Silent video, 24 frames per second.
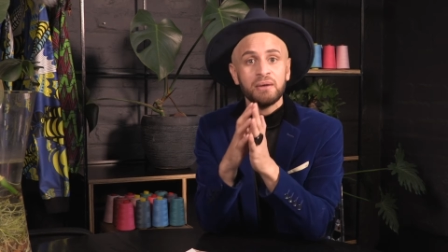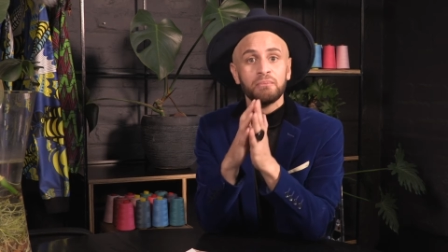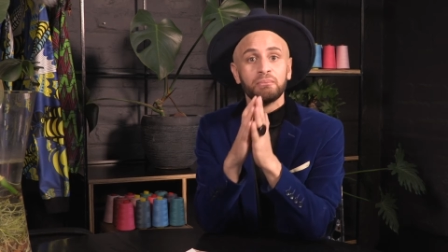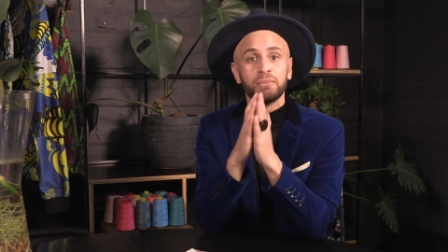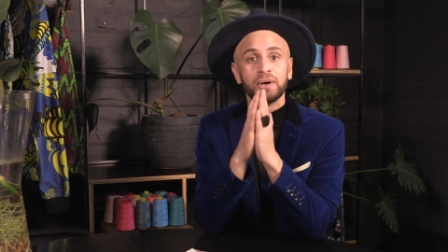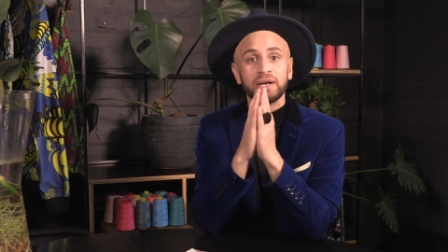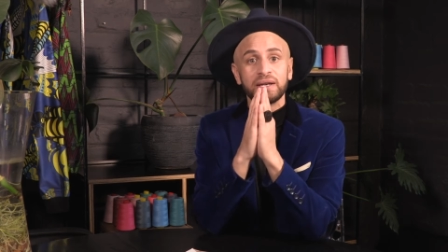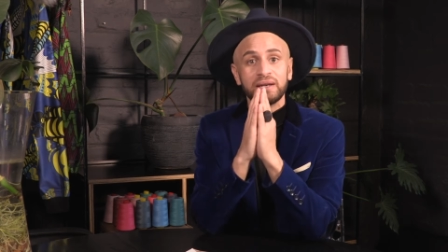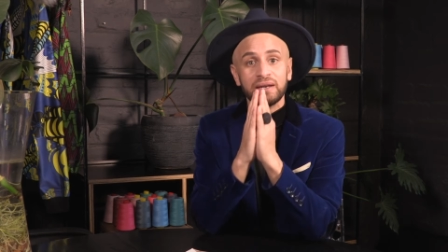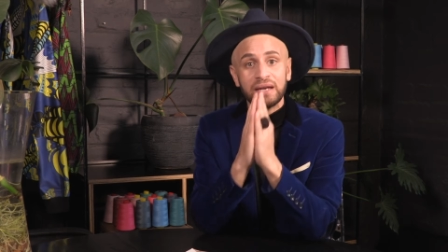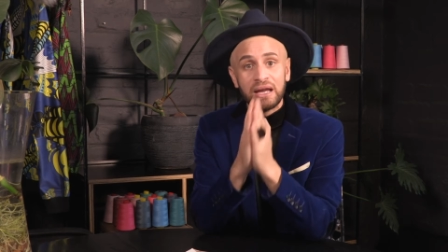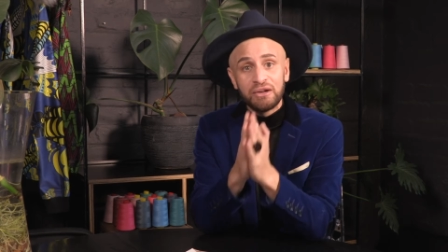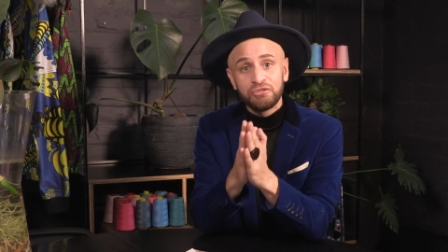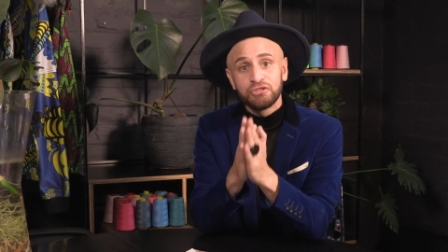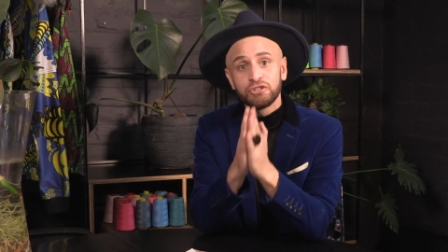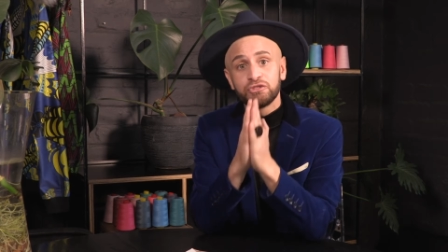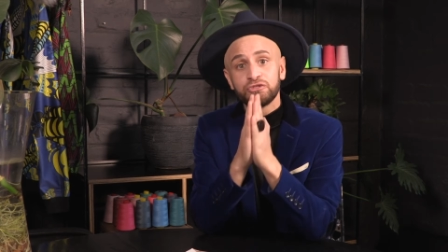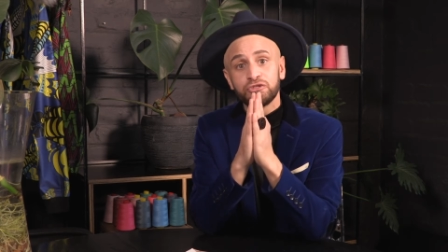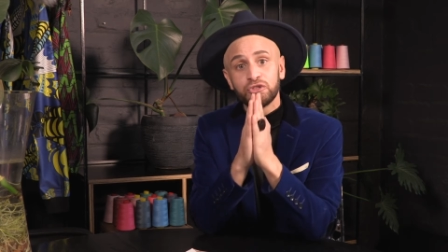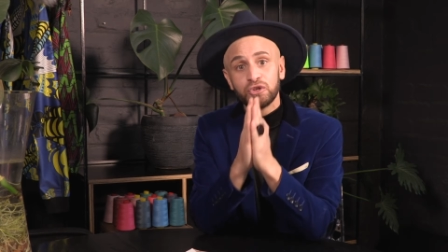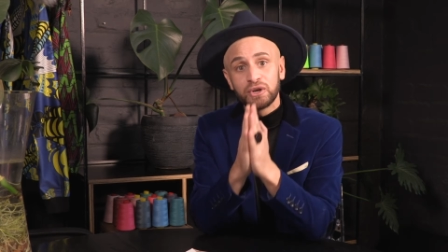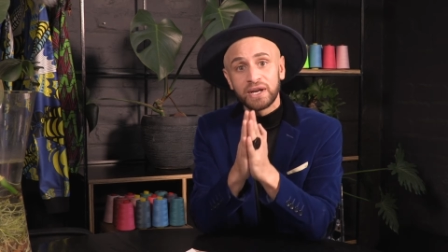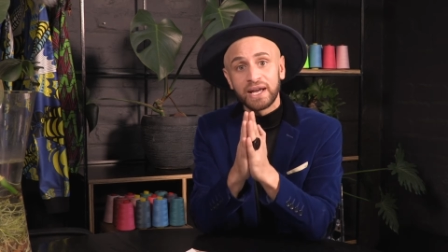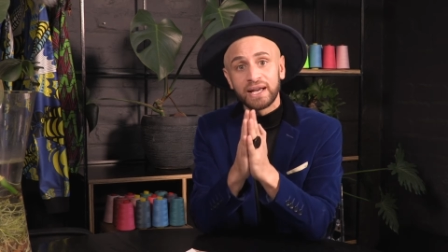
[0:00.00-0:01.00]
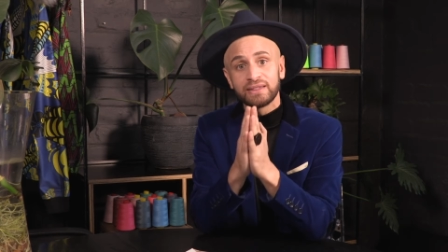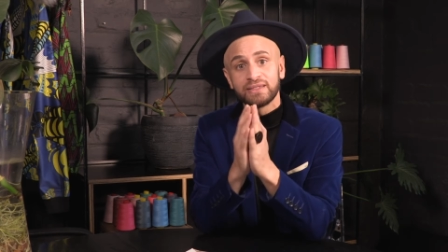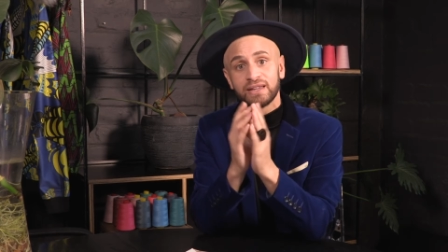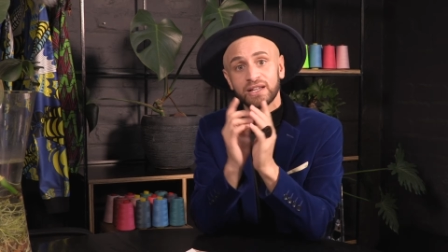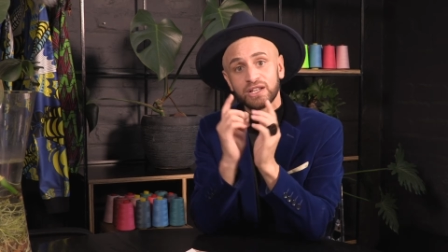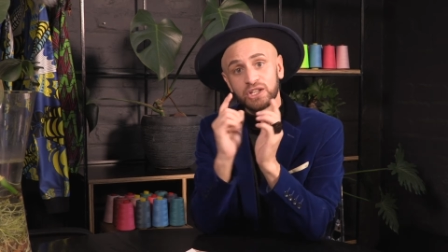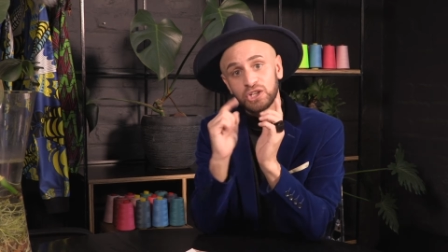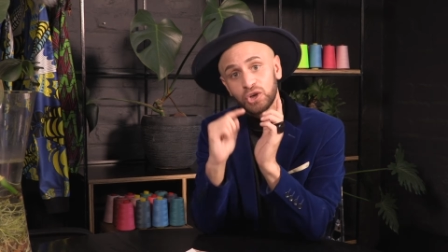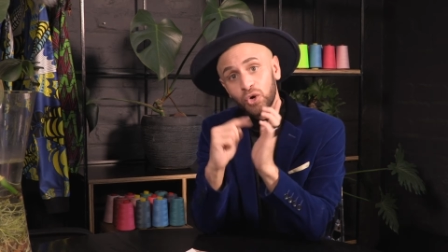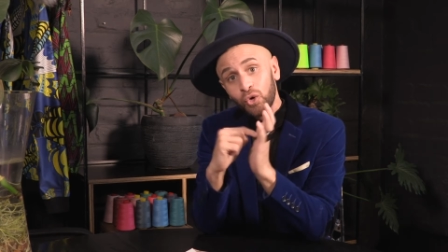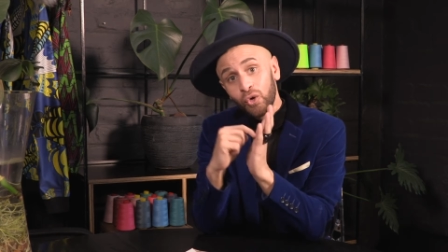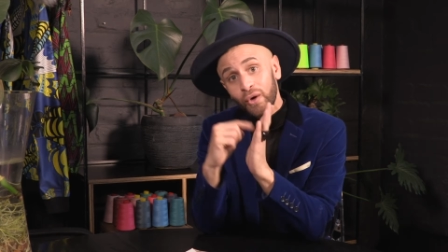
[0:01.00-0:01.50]
but never forget
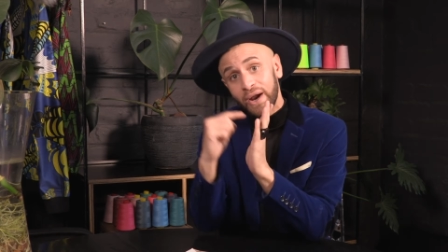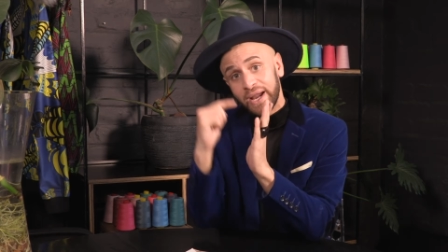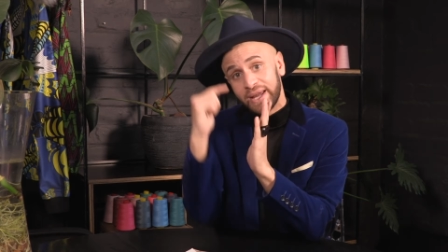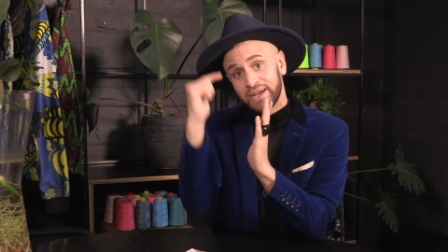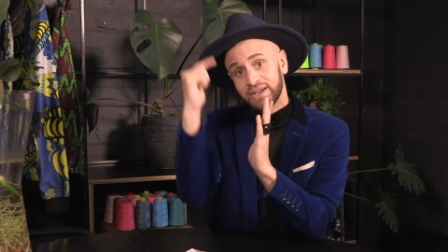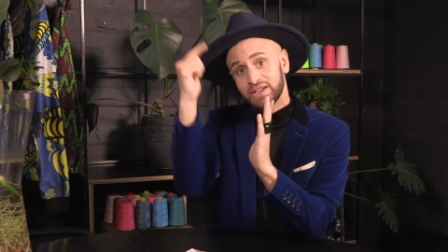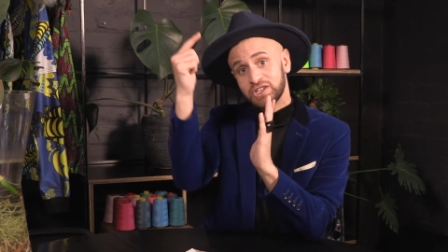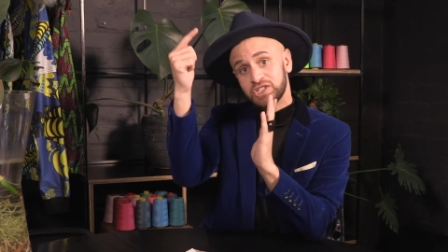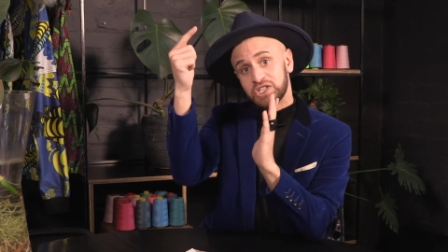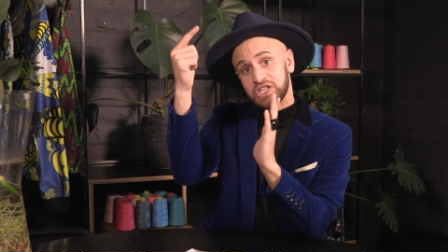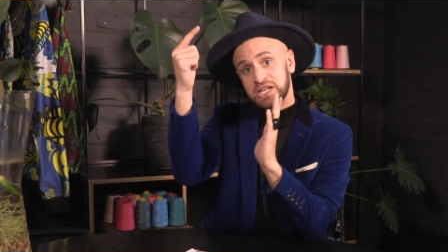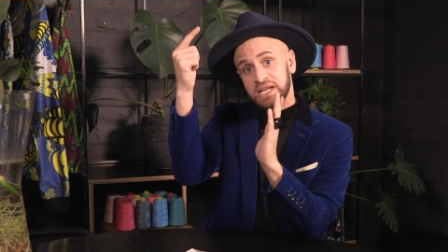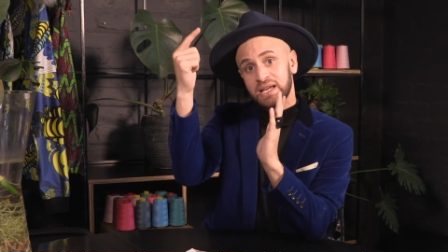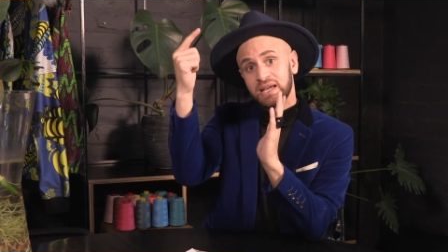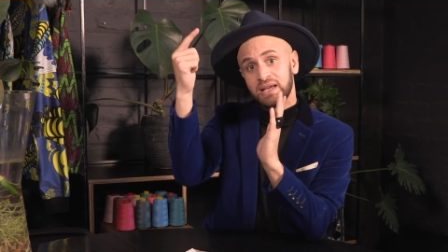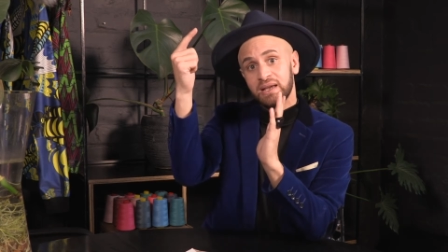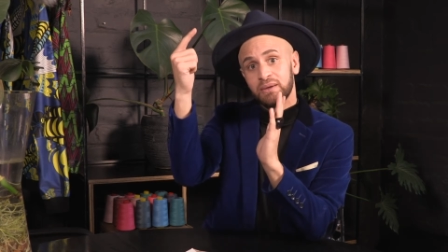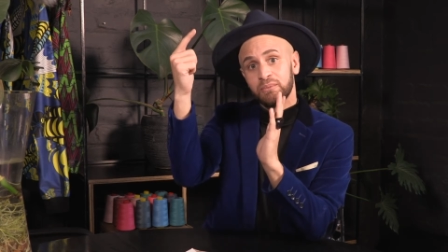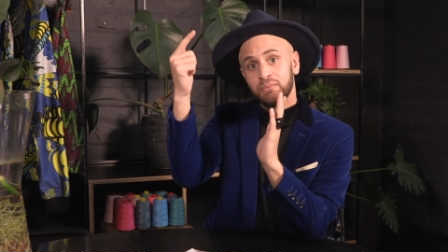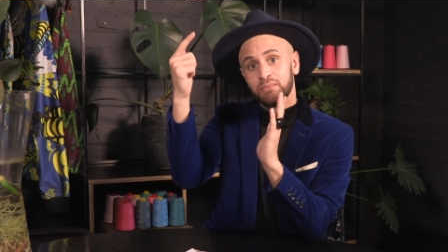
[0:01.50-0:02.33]
that your energy